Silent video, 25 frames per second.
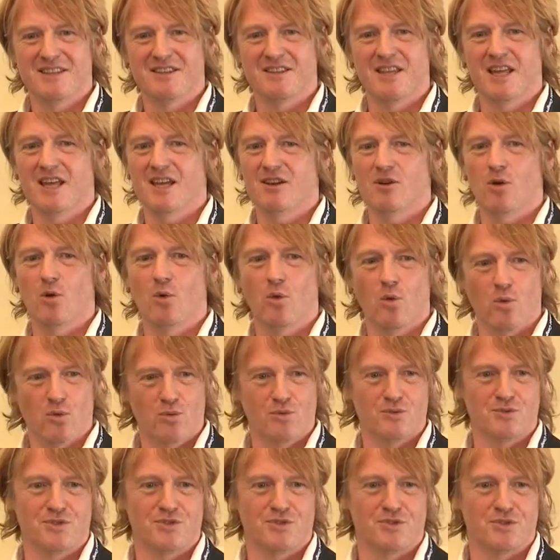They're
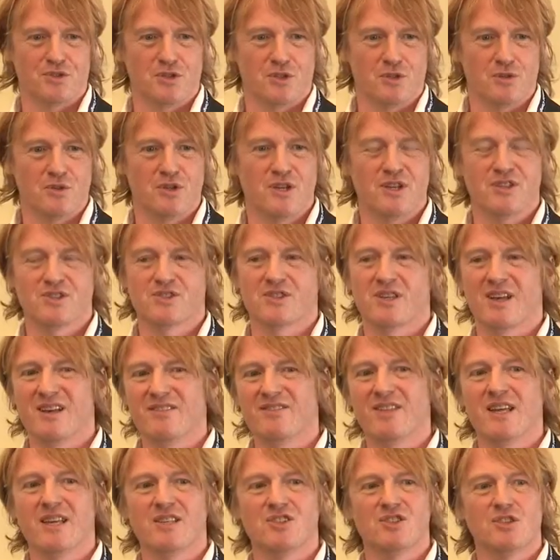all true. Say
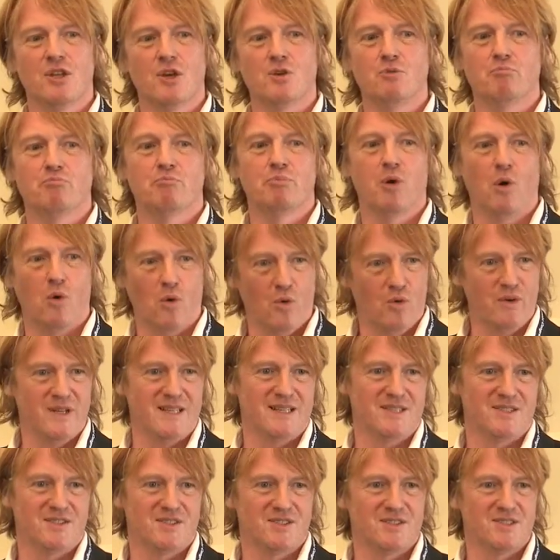there's no
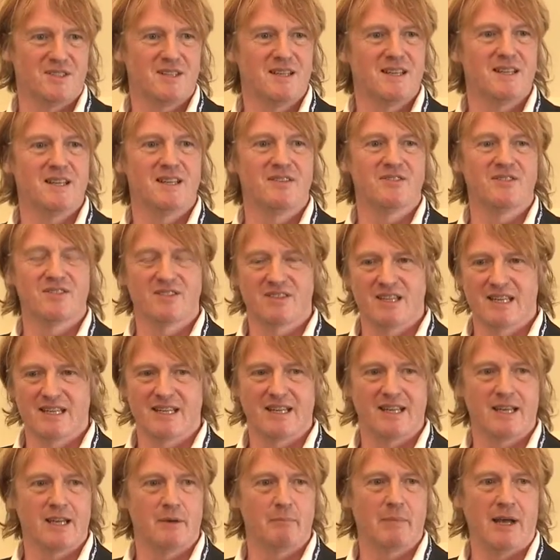point in
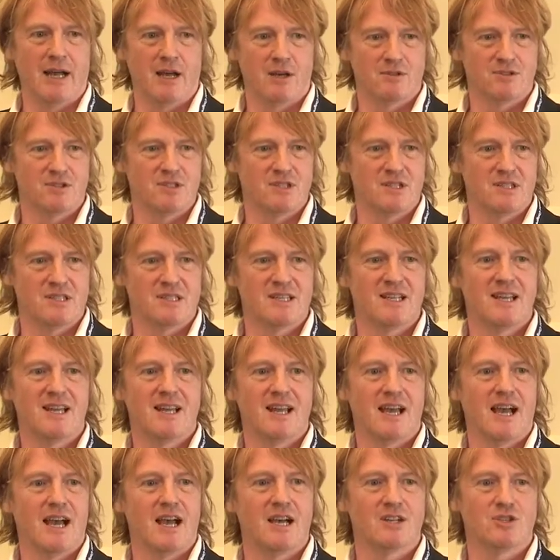thinking about it
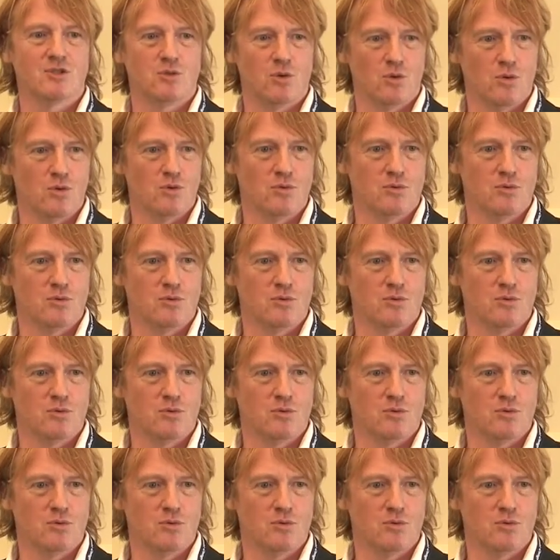at all.